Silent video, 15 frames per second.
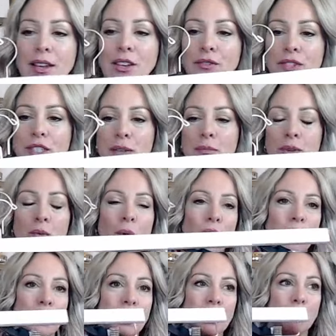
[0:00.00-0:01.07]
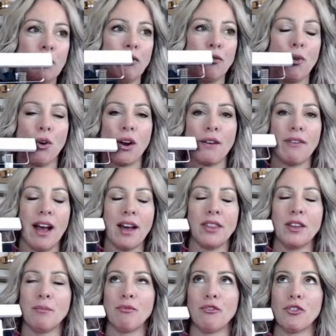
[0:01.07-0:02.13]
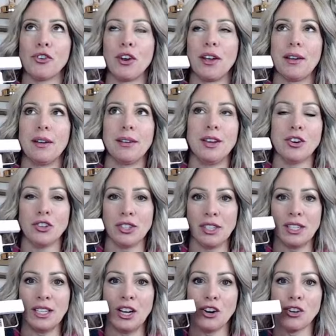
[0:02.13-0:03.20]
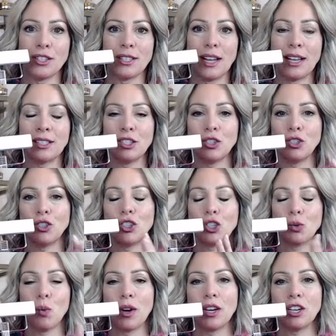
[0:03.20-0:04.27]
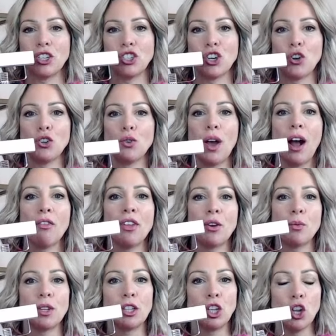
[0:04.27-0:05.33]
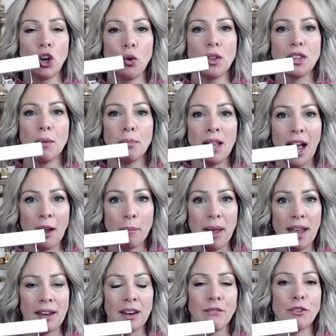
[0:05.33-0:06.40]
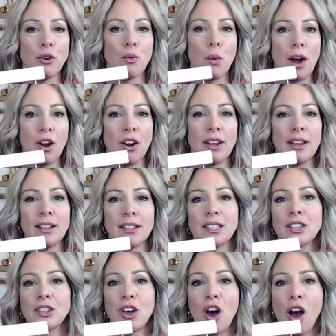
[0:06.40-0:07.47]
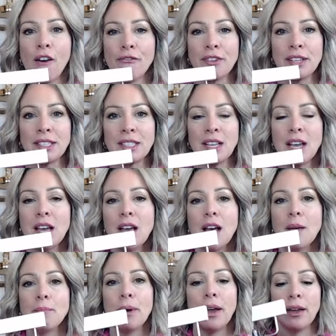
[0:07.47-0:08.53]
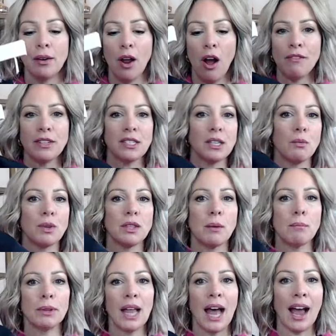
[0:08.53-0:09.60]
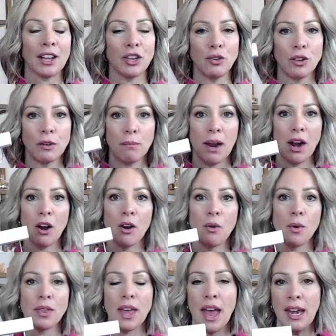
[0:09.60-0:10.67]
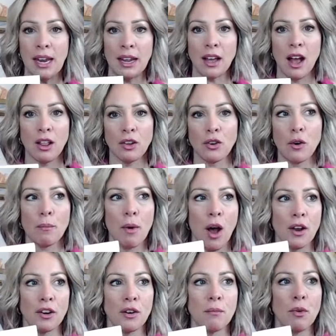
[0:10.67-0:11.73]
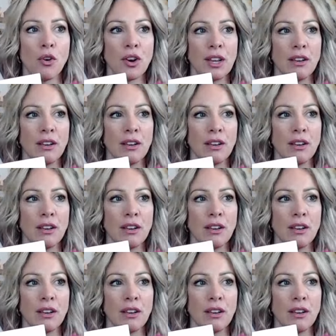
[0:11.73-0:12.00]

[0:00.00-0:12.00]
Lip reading: You've seen me wear these before. I've had them for years and years. I just wanted to show you how they would look with a black pant if you're wearing it to the office. But obviously with the black, you could pair it with any color bottom or